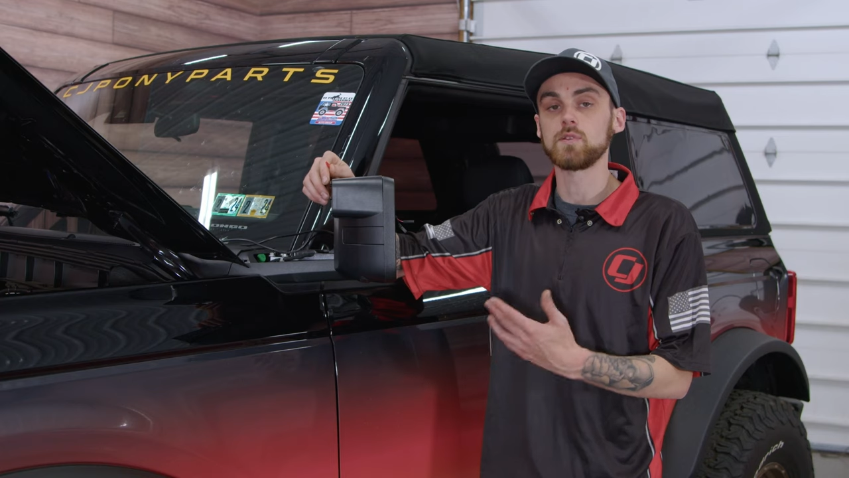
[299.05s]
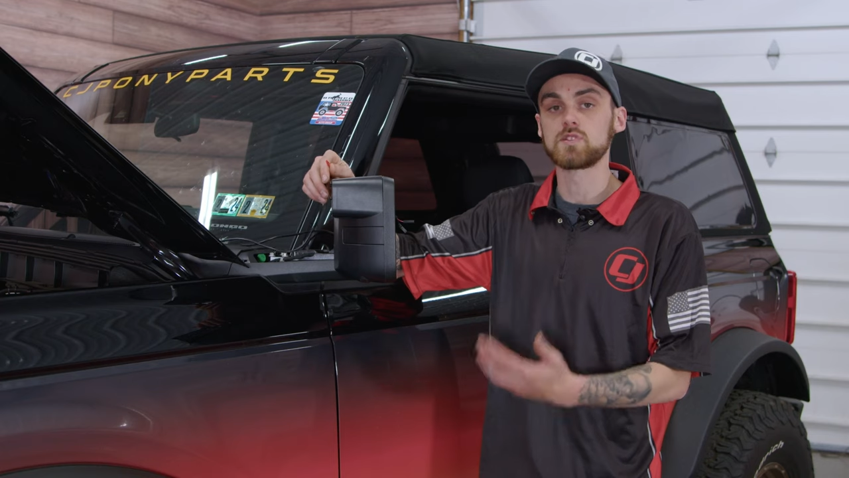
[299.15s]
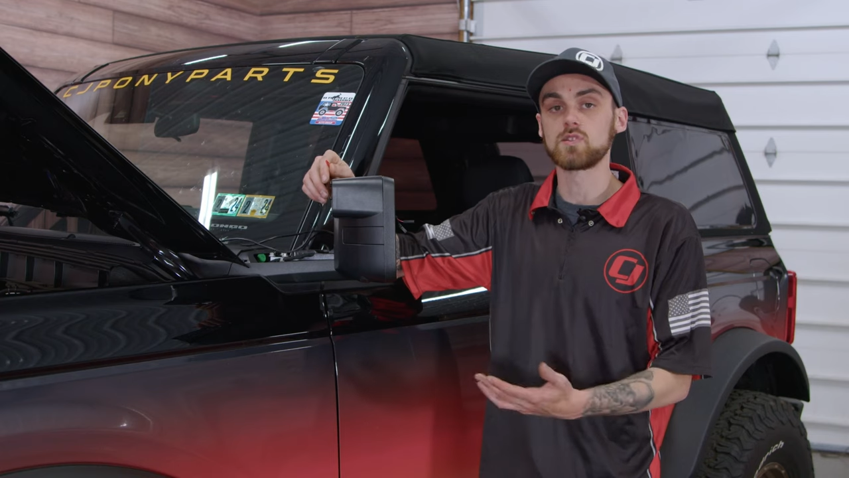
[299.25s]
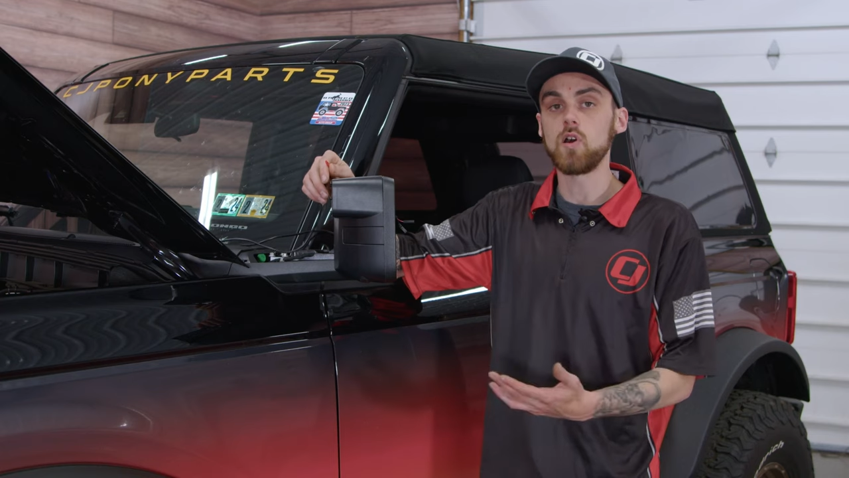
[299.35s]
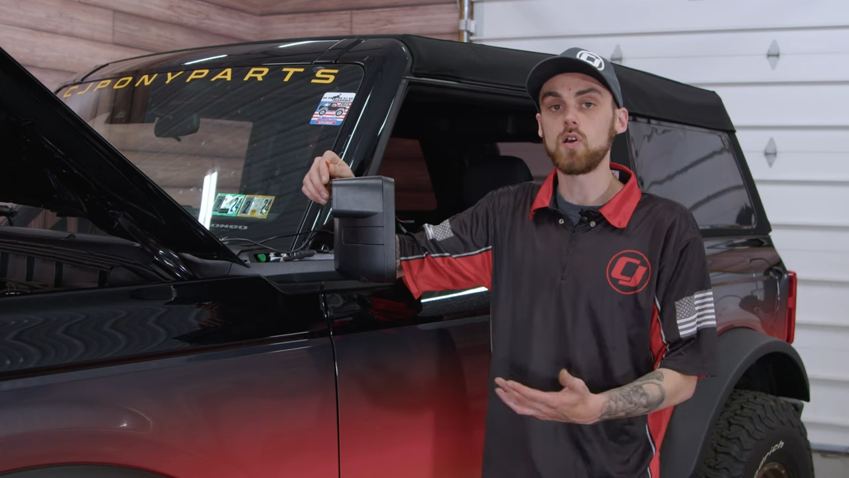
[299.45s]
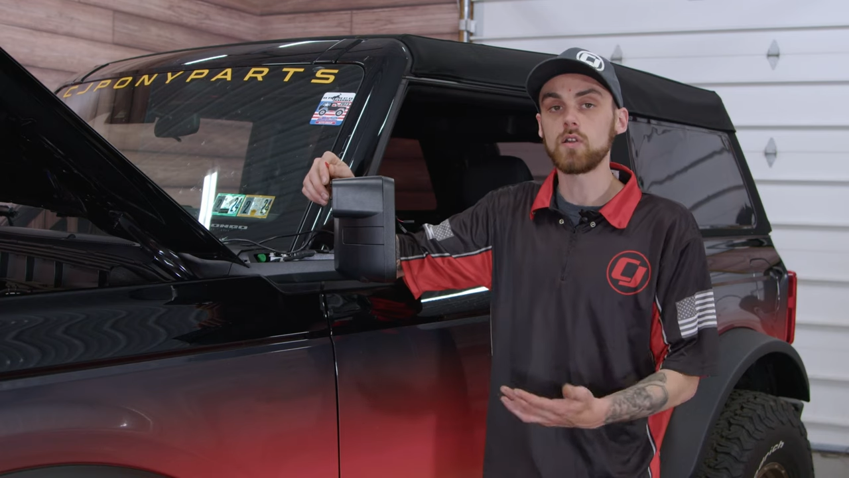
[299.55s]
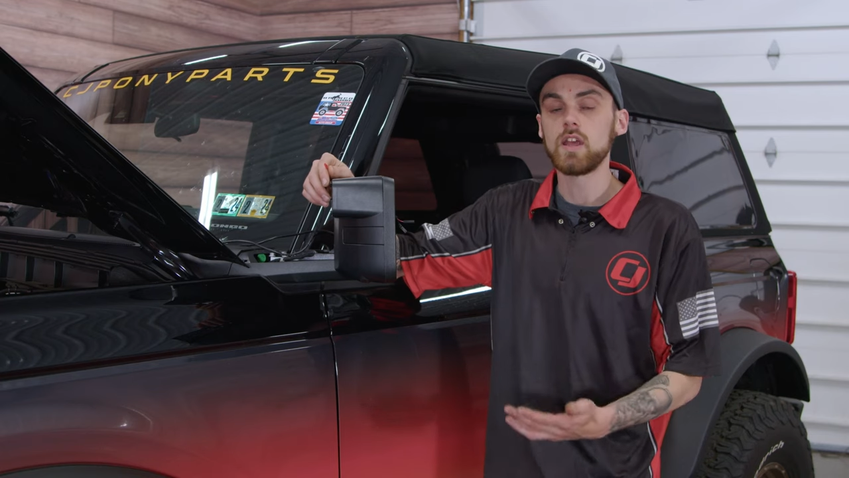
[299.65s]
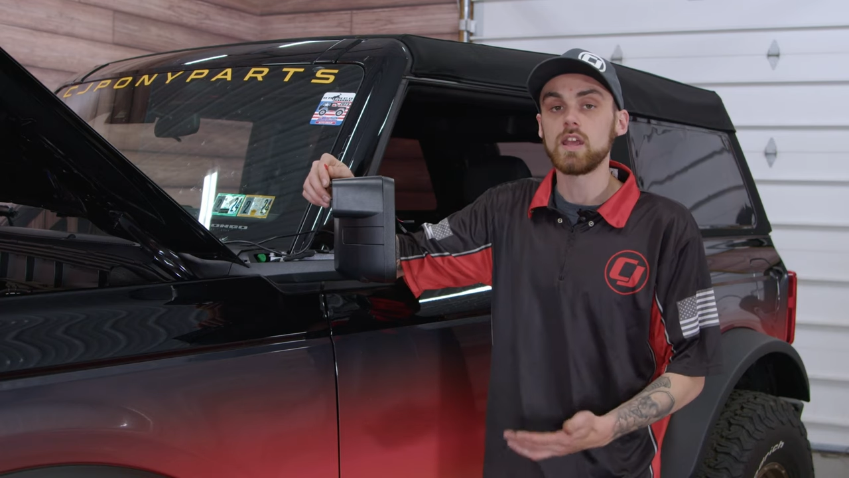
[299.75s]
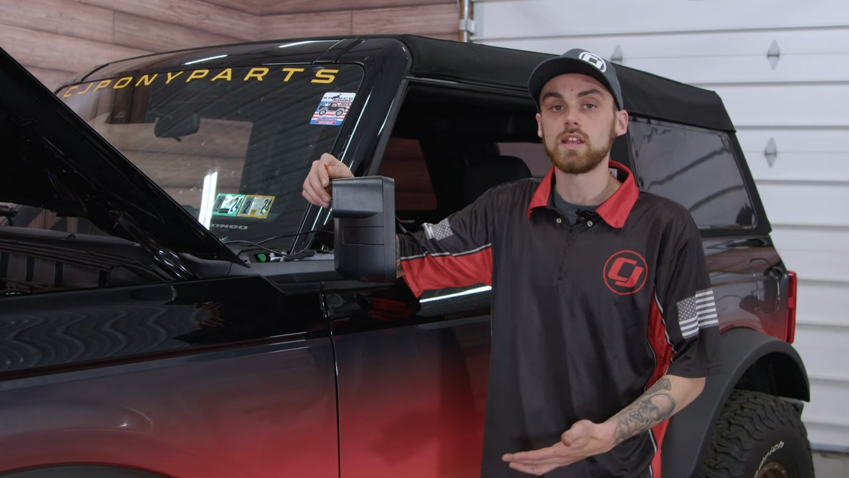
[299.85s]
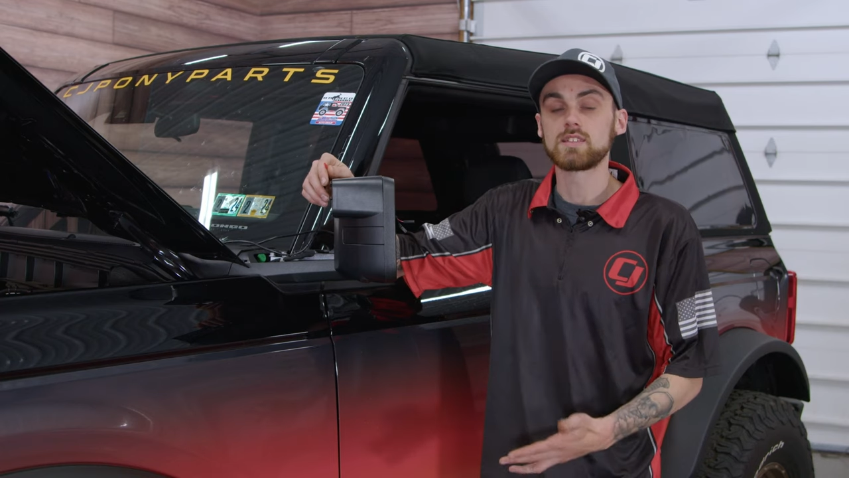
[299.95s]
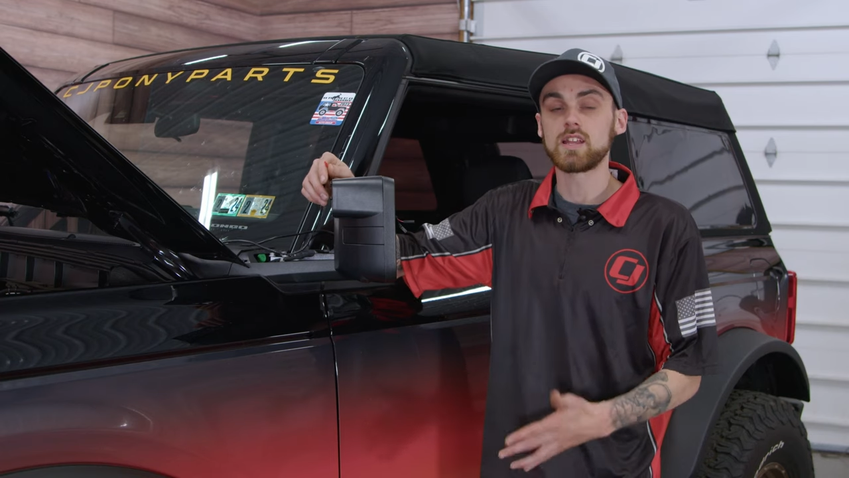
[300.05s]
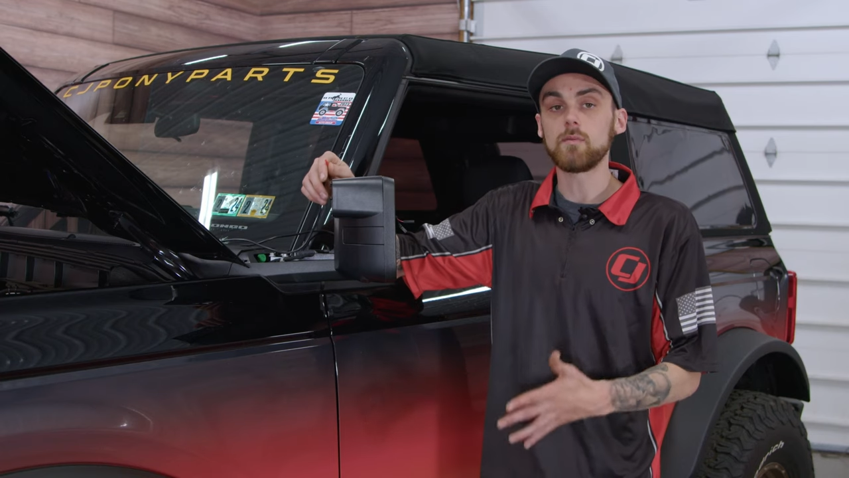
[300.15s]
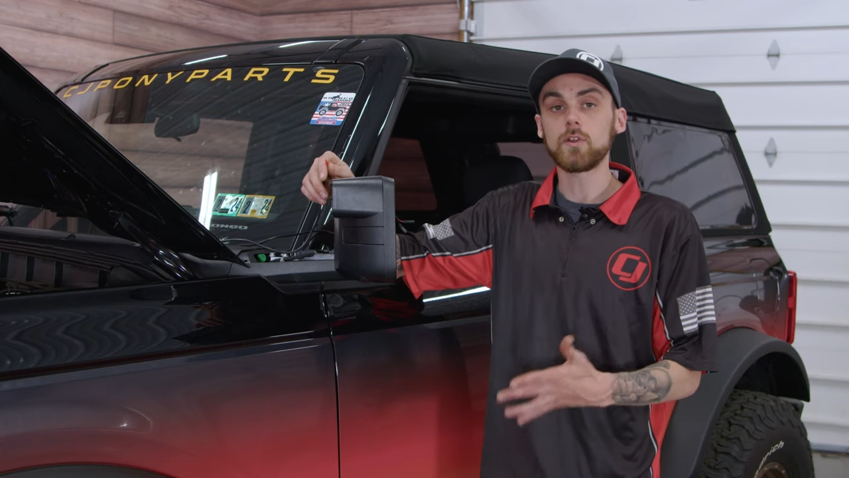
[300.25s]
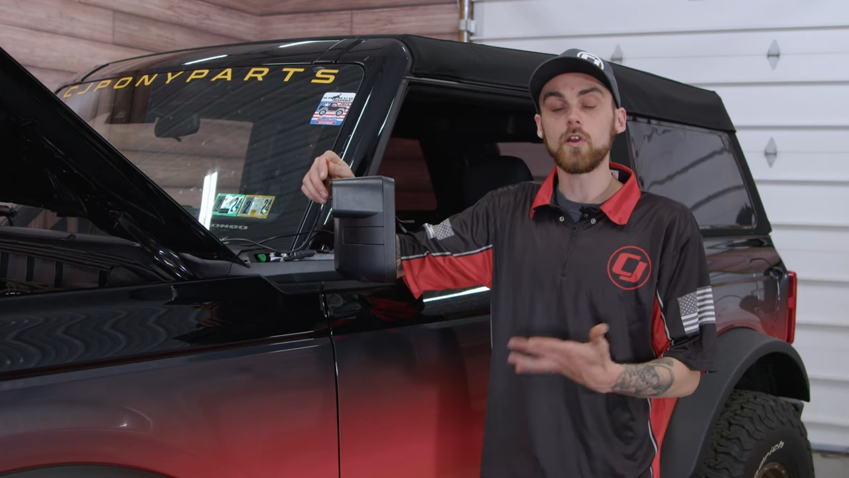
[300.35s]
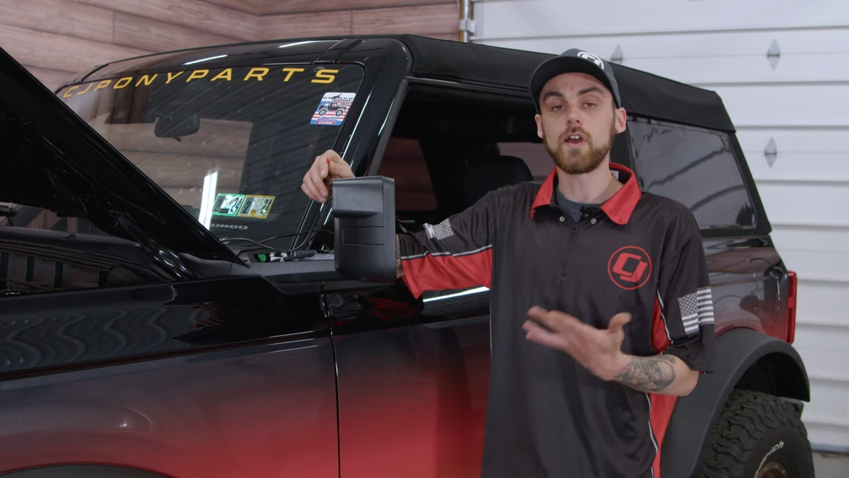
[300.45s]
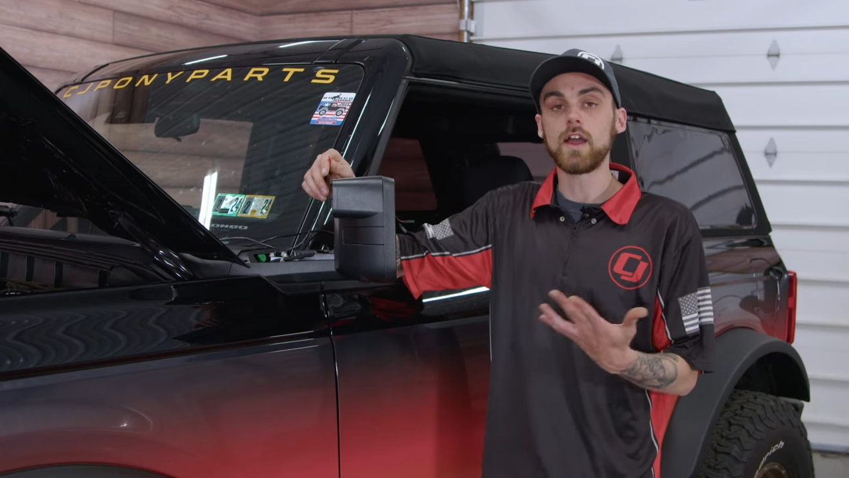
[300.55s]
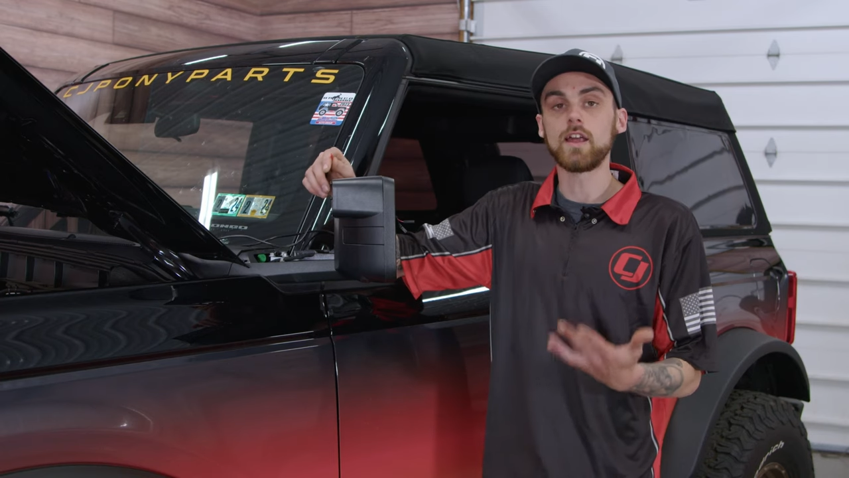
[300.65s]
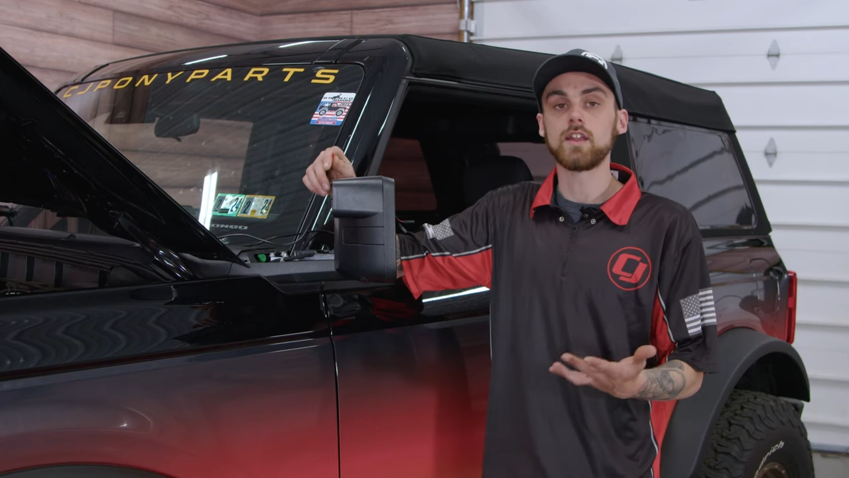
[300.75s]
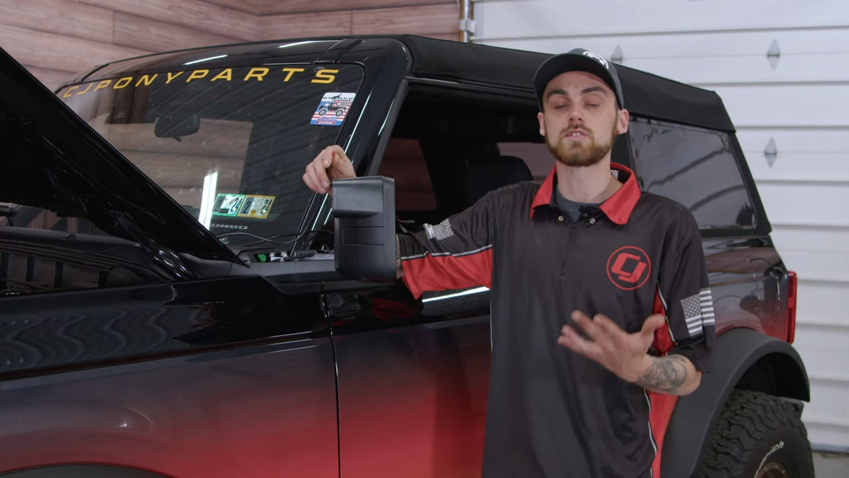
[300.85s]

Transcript: installed, it's time to go ahead